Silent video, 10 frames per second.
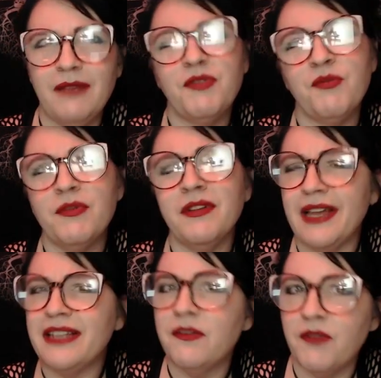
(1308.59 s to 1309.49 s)
through the
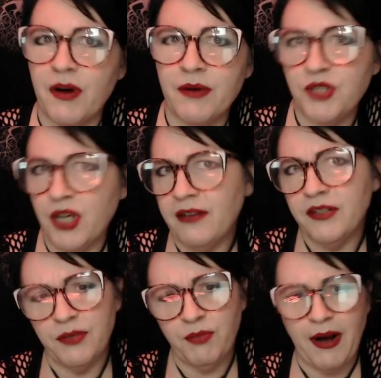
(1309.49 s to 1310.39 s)
lens of their own
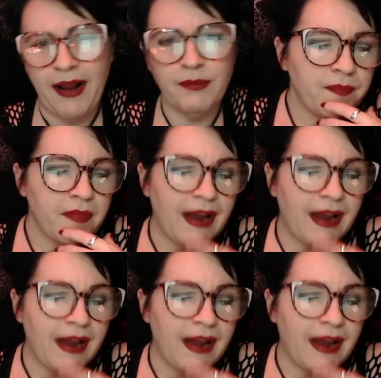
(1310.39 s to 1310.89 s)
childhood, perhaps.